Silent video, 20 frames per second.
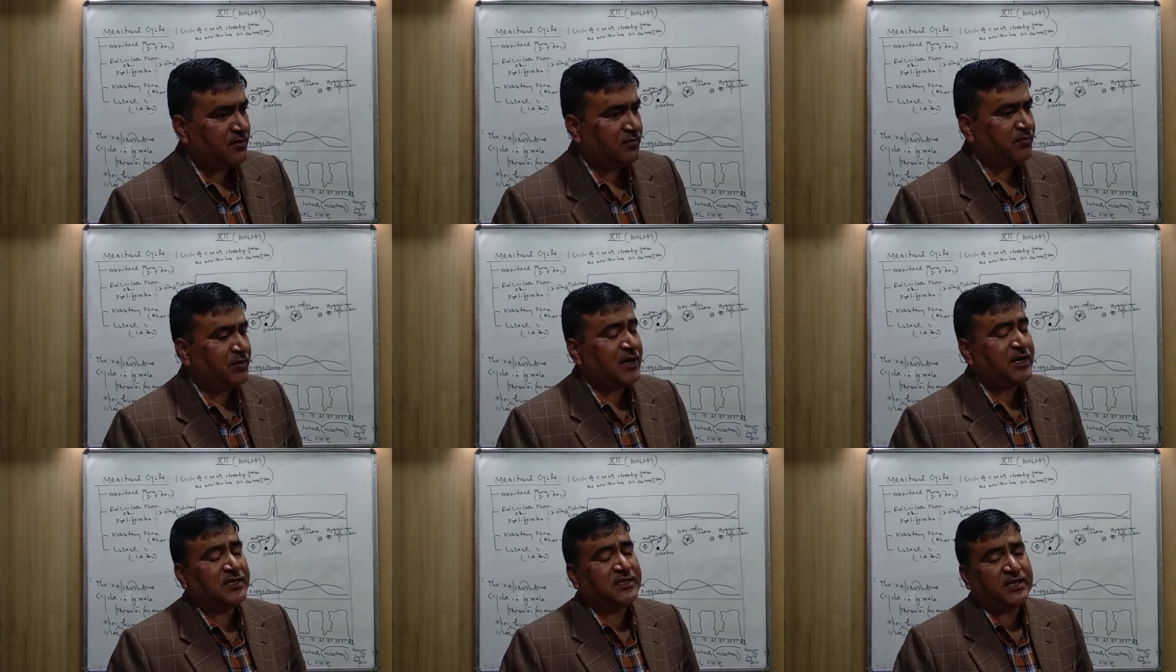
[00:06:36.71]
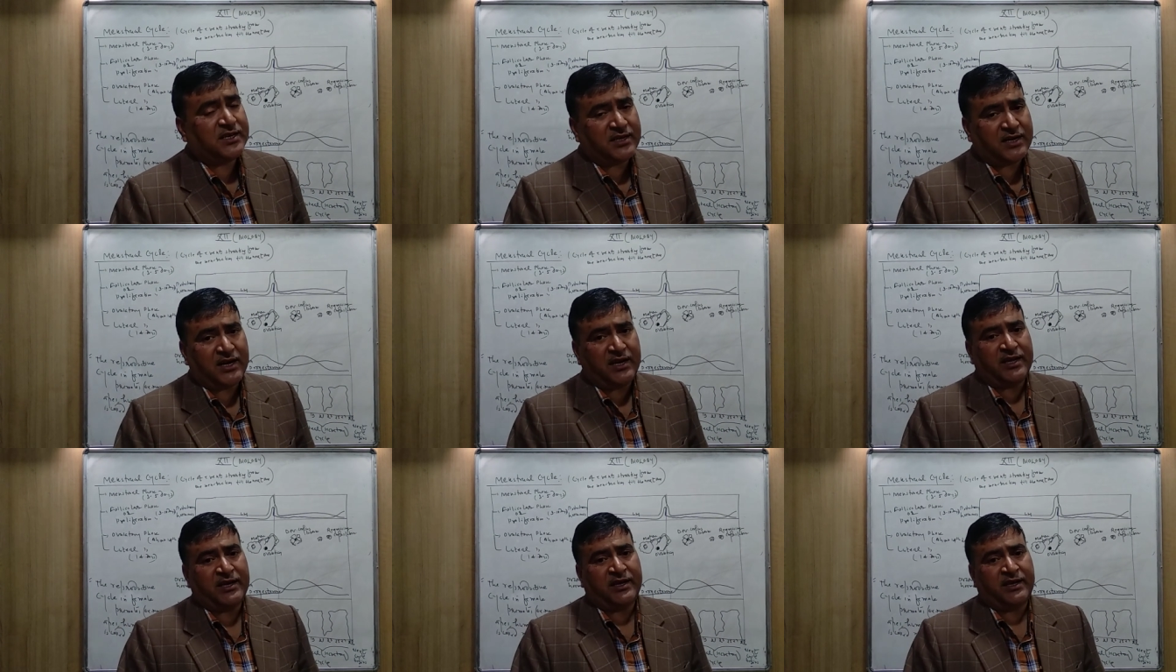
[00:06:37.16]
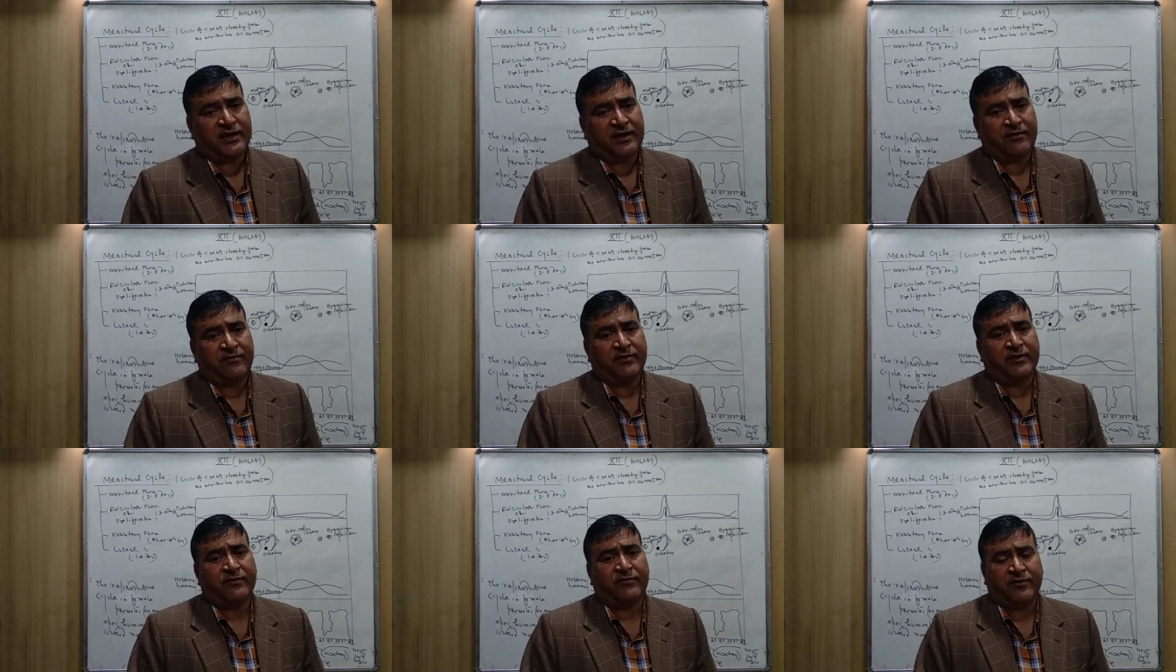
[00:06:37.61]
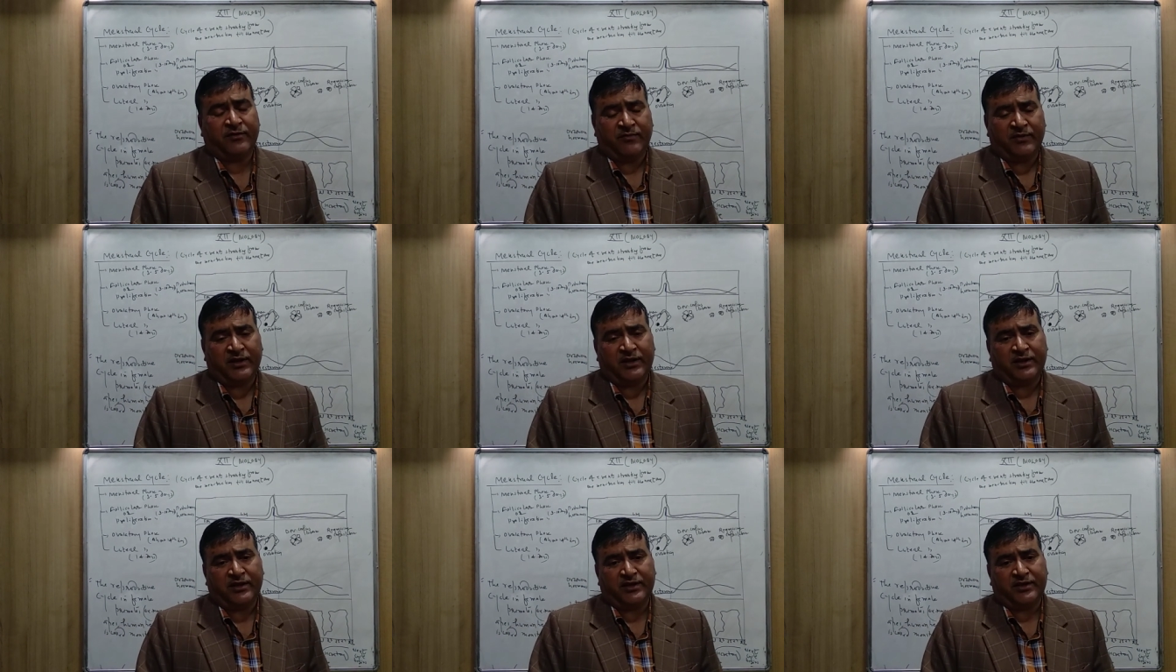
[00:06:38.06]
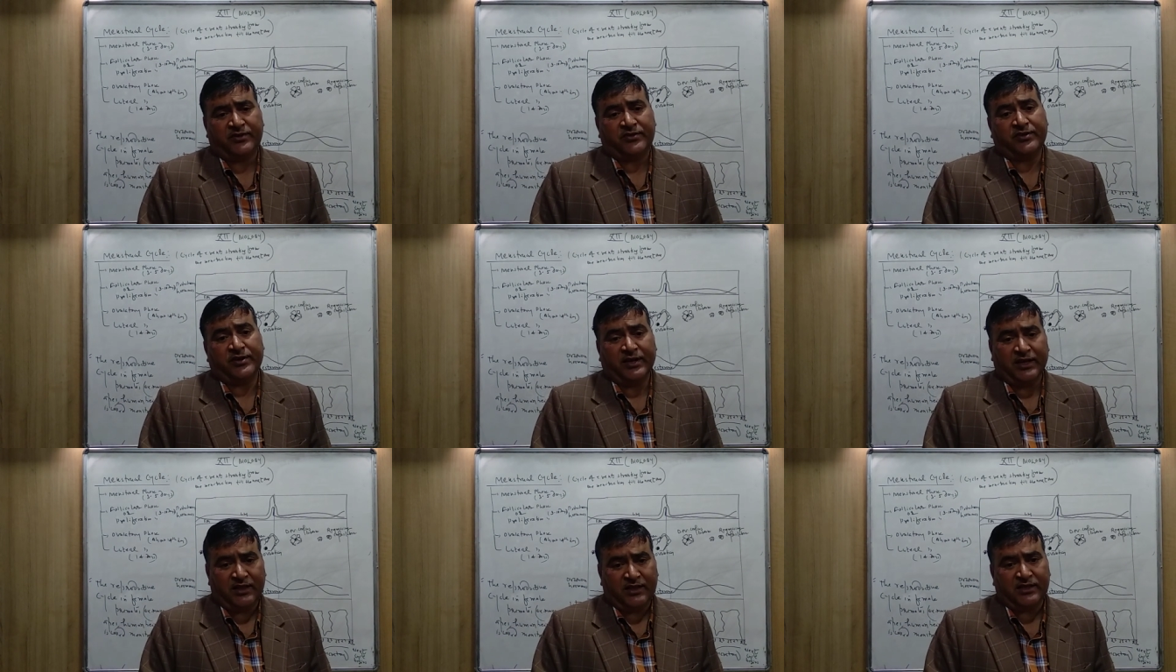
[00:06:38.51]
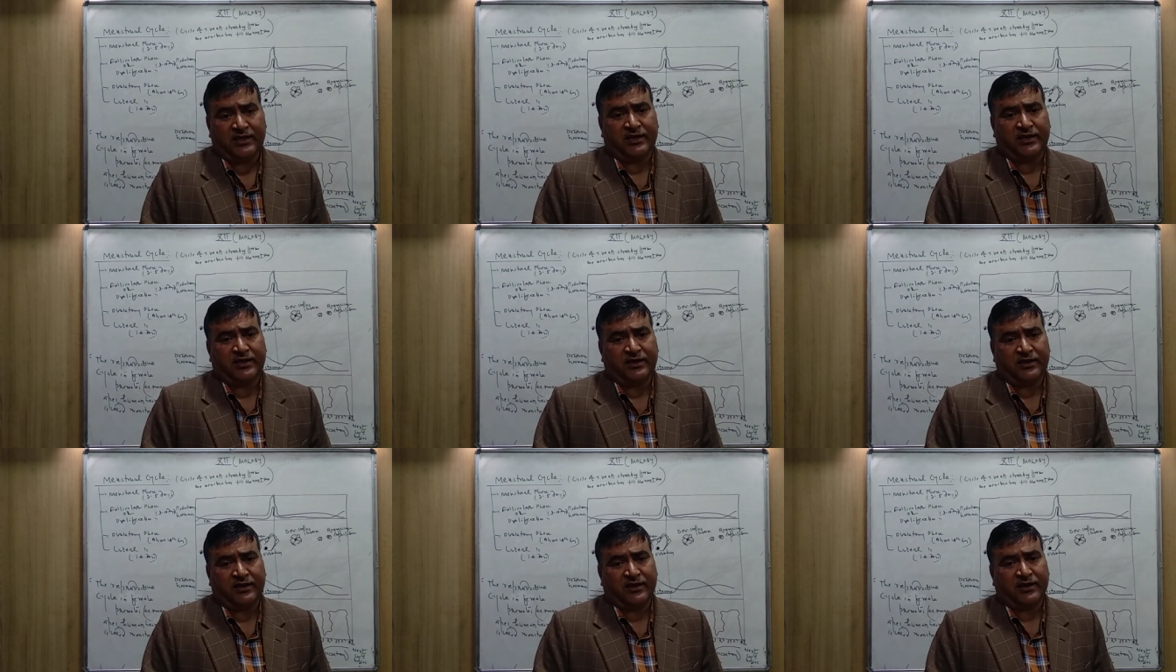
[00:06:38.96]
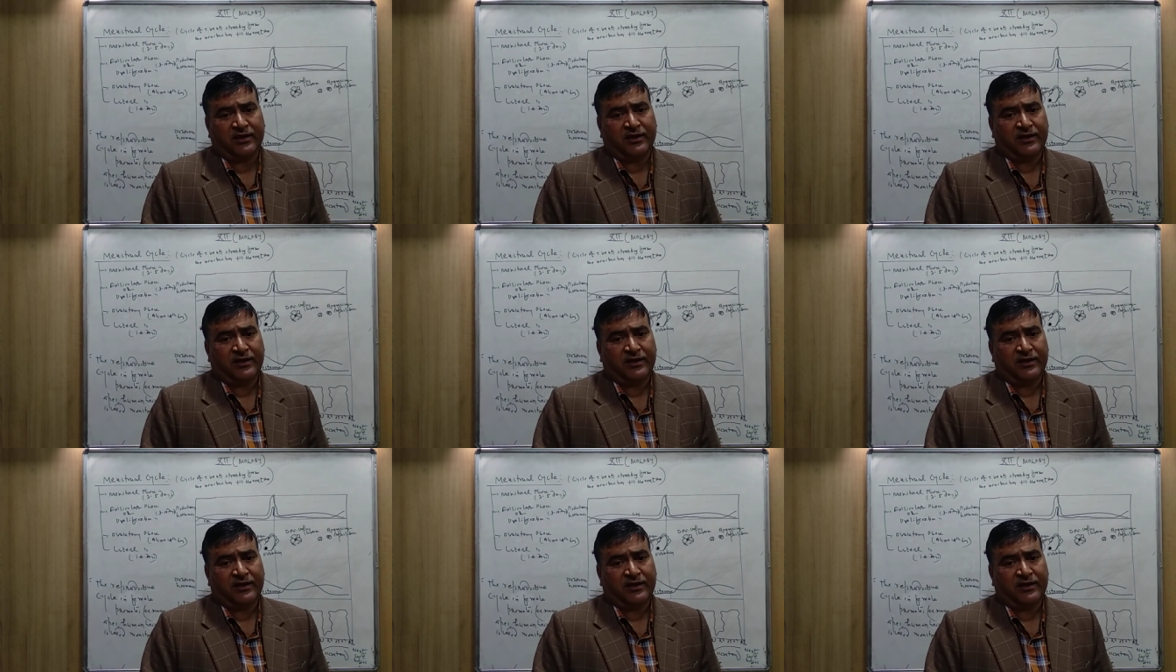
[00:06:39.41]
but generally if the female is healthy,